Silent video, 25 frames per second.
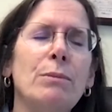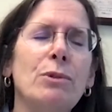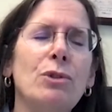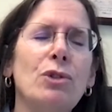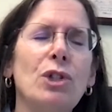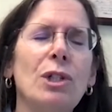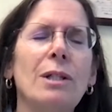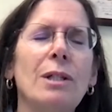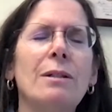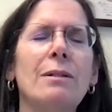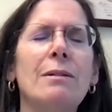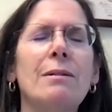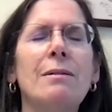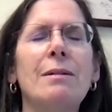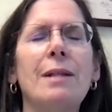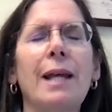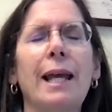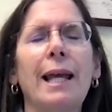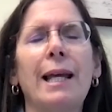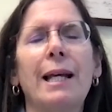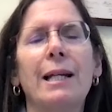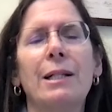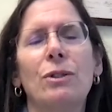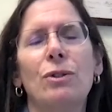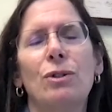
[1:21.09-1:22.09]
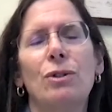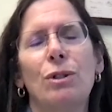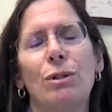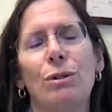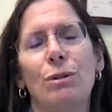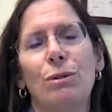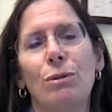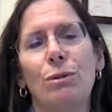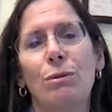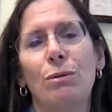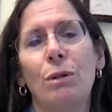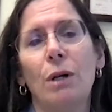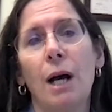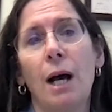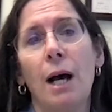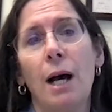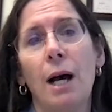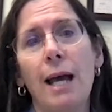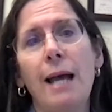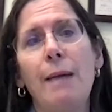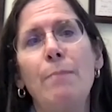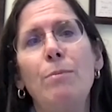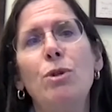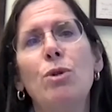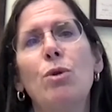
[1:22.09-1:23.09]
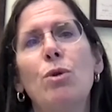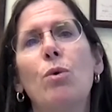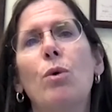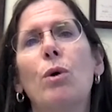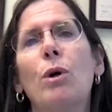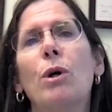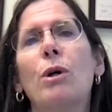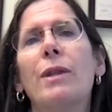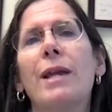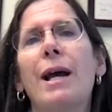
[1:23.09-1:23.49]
genes and to mTOR,